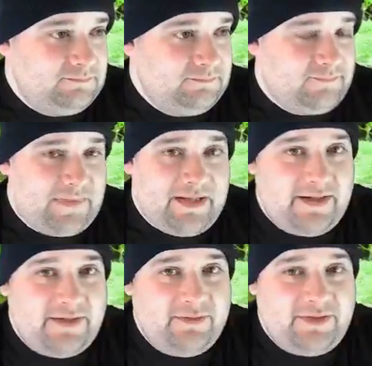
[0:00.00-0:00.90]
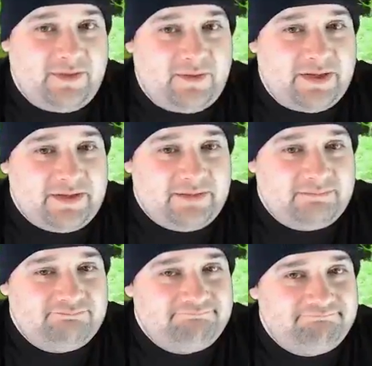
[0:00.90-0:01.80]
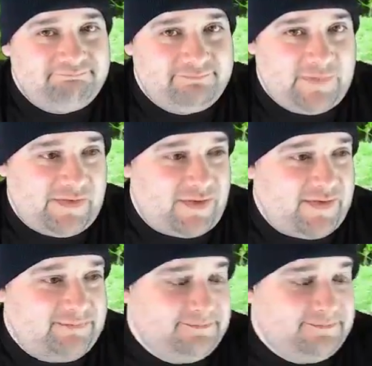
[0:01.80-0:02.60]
that I really don't watch it. Sorry.